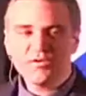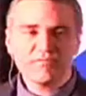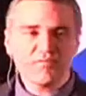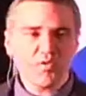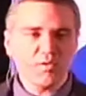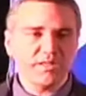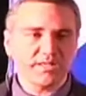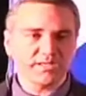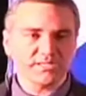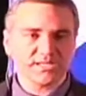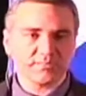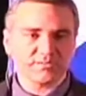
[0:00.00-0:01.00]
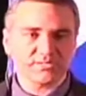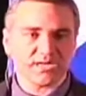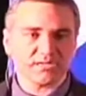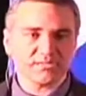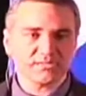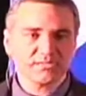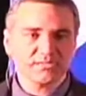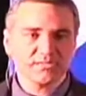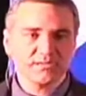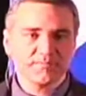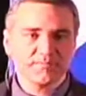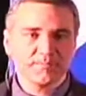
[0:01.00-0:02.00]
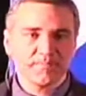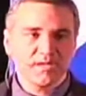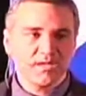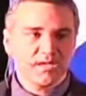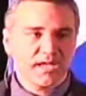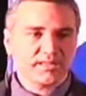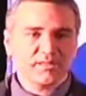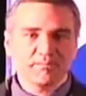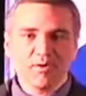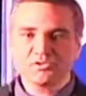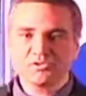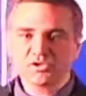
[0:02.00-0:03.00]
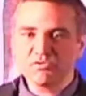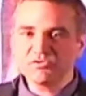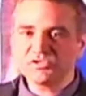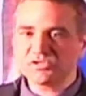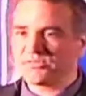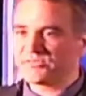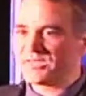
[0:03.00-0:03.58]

2 capsules of Stem Enhance gives you 4 million stem cells.